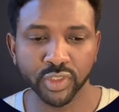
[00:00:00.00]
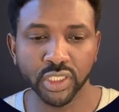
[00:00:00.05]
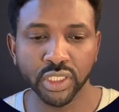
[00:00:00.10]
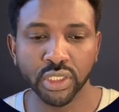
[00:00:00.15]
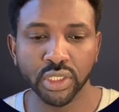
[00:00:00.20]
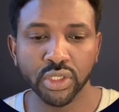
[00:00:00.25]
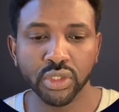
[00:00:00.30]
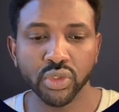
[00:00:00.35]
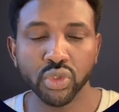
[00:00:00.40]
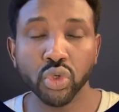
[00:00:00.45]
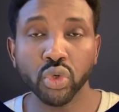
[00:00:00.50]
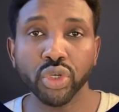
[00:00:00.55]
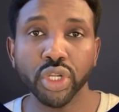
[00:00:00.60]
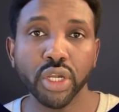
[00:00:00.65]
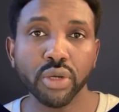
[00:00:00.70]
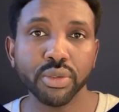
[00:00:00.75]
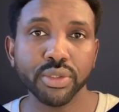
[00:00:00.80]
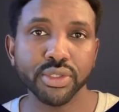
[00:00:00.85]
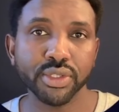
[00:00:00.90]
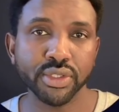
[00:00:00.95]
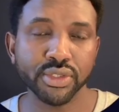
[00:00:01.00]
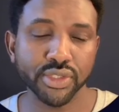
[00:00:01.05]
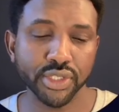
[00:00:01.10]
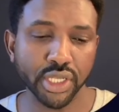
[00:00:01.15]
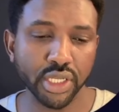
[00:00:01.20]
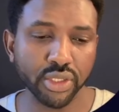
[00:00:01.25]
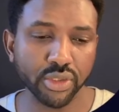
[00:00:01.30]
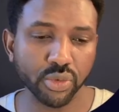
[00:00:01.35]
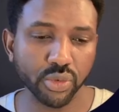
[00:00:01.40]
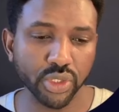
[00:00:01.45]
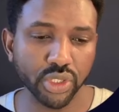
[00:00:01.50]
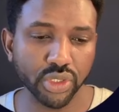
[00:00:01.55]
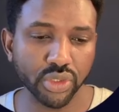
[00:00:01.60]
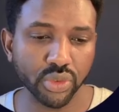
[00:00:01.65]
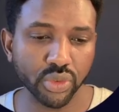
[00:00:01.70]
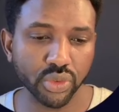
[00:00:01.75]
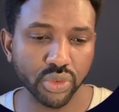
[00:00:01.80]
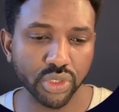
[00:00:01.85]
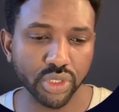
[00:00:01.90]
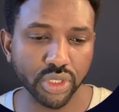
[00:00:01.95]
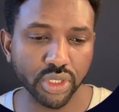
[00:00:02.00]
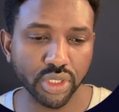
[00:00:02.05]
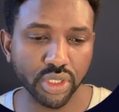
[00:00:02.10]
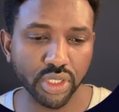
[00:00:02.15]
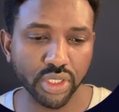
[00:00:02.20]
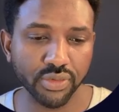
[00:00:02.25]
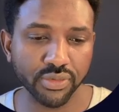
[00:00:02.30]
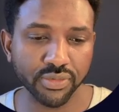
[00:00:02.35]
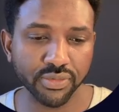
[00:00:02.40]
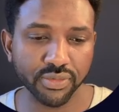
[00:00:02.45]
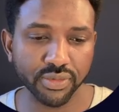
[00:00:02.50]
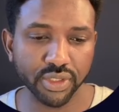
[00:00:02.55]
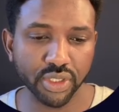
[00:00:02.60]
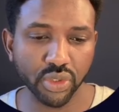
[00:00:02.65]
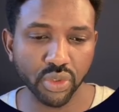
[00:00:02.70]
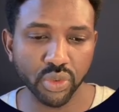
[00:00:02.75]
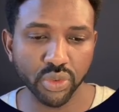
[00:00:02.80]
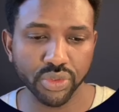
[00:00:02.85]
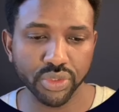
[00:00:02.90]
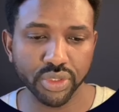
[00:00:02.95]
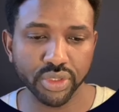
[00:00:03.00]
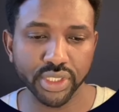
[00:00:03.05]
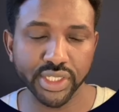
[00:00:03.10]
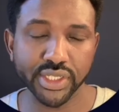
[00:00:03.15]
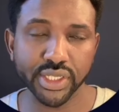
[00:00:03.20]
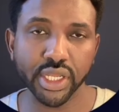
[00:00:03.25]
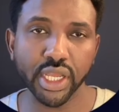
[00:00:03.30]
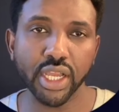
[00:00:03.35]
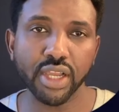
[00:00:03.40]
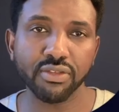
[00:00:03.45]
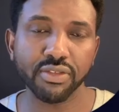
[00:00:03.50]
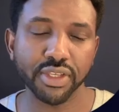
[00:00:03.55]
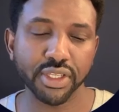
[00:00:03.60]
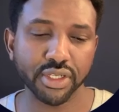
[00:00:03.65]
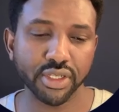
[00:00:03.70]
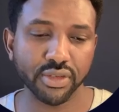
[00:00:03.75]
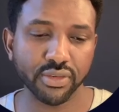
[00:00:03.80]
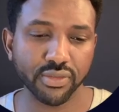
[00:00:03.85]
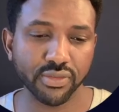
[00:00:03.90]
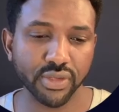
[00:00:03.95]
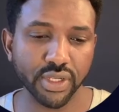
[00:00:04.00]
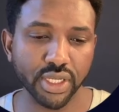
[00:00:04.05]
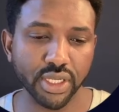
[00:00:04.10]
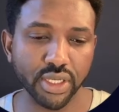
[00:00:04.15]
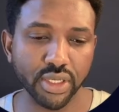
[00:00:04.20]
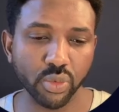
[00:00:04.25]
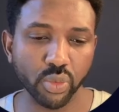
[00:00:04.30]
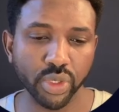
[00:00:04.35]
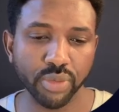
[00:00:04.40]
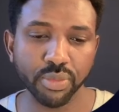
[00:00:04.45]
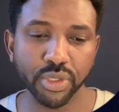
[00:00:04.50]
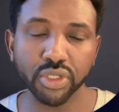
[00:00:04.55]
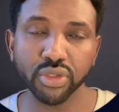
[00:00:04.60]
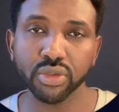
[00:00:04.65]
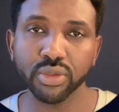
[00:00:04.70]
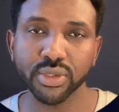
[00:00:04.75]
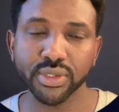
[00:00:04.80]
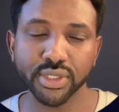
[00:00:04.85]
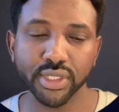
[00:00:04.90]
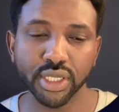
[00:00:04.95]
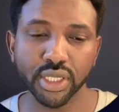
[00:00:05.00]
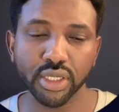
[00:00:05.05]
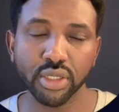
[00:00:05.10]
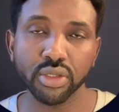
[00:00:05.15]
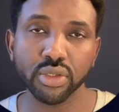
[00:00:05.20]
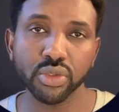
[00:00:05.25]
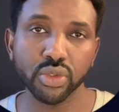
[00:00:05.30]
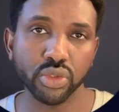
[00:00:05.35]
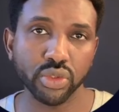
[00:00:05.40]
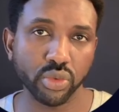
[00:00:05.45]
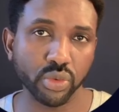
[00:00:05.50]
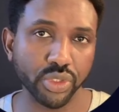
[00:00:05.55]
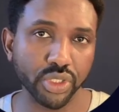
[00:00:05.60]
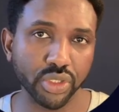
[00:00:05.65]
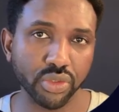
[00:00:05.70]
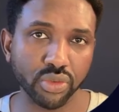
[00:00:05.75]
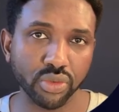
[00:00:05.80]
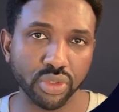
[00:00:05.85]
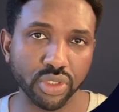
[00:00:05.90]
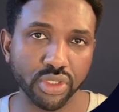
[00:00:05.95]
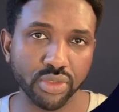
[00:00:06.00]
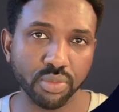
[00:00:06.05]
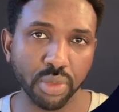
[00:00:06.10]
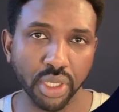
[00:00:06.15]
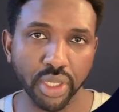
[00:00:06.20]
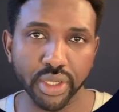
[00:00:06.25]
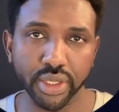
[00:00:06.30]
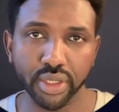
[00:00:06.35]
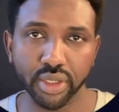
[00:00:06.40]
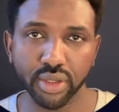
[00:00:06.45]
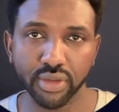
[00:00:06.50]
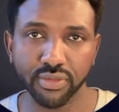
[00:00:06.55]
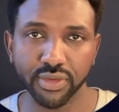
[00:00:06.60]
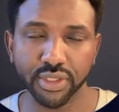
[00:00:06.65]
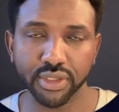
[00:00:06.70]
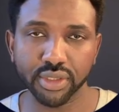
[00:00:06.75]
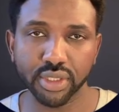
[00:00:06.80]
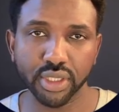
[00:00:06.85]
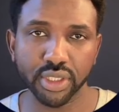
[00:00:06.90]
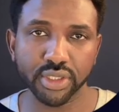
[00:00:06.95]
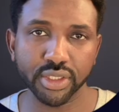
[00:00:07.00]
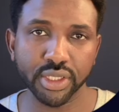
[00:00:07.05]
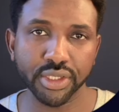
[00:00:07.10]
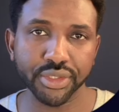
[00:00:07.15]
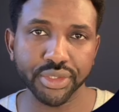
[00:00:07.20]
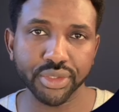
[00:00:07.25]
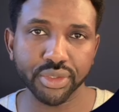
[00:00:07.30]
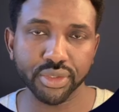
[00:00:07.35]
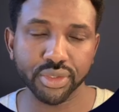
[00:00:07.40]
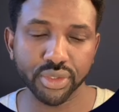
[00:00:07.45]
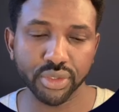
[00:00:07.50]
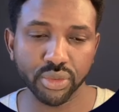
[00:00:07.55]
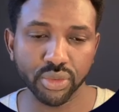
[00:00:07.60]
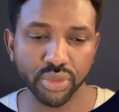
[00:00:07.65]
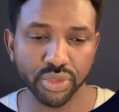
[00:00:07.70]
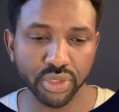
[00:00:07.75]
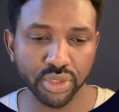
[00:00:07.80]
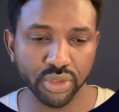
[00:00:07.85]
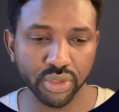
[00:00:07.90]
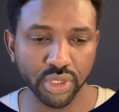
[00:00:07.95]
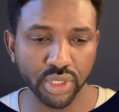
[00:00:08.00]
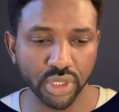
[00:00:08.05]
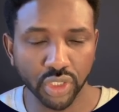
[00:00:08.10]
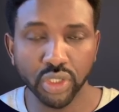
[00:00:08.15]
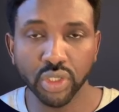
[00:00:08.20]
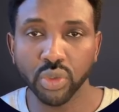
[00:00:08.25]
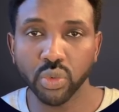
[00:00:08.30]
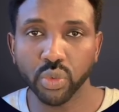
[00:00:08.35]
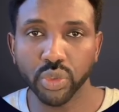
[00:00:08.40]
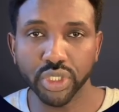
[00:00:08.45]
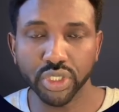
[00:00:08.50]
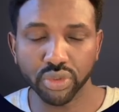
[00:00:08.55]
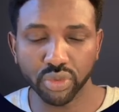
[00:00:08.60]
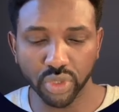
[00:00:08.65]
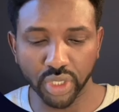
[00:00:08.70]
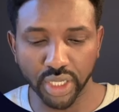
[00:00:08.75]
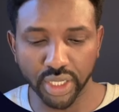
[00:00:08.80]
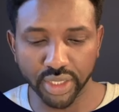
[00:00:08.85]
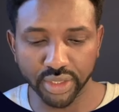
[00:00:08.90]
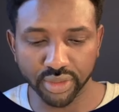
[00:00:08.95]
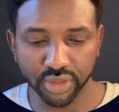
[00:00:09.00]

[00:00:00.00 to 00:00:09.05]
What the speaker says: So now in this challenge, we need to check if the user doesn't have enough weapon to sell. So we need to display relevant text to the user. We need to add